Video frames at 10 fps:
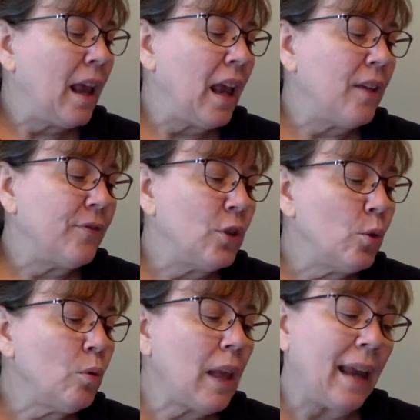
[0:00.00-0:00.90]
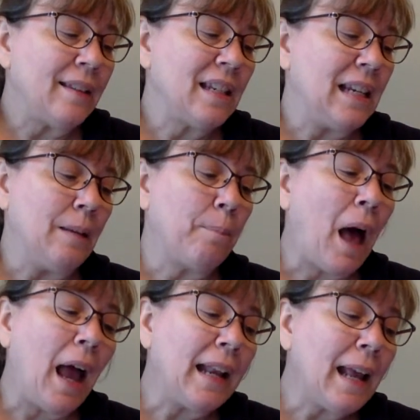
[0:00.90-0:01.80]
If you like to eat
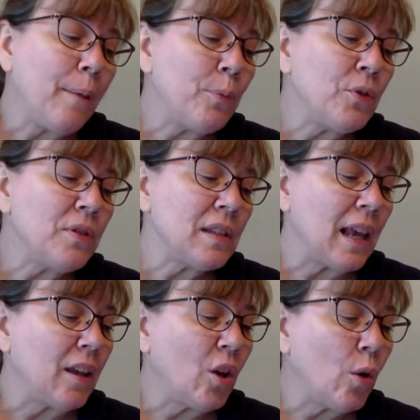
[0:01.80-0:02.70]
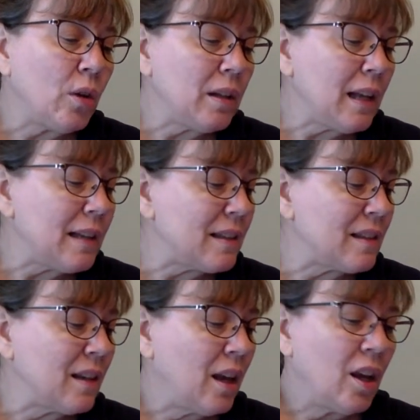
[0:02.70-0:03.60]
pineapples and
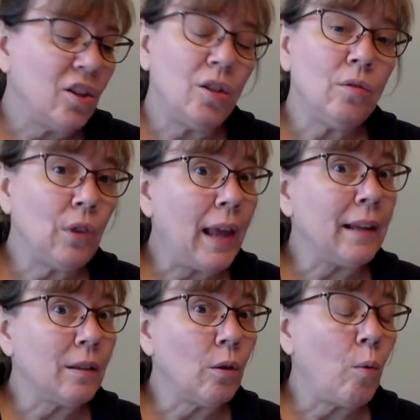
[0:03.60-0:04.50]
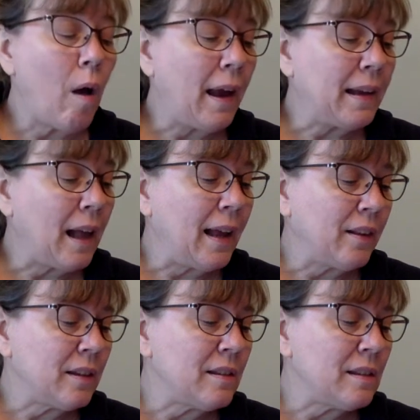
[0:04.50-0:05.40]
coconuts, you'd like the Hawaiian
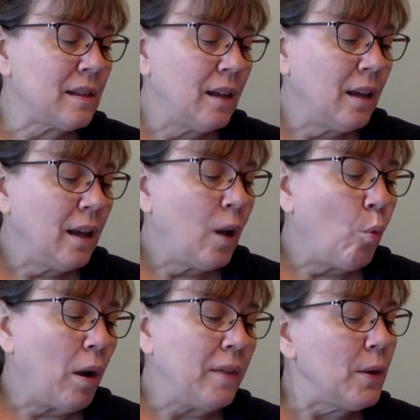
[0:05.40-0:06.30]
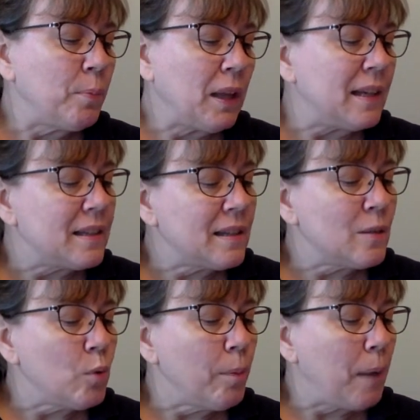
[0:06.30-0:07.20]
Islands, one of the places
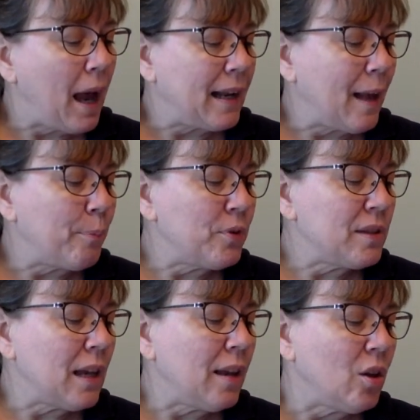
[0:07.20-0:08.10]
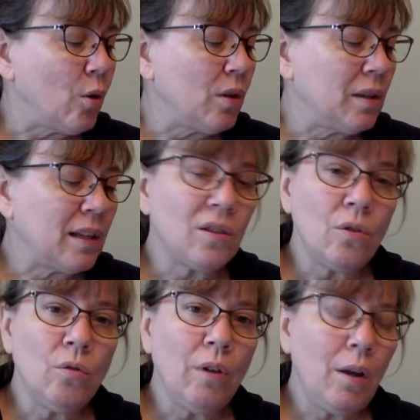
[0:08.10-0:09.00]
where pineapples and coconuts are
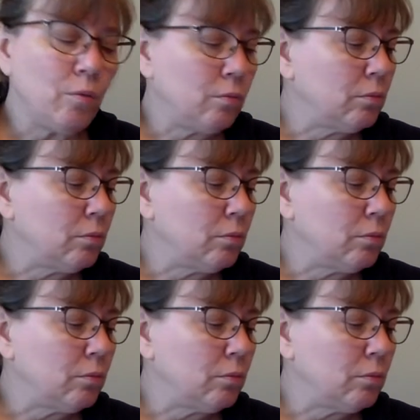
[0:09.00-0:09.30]
grown.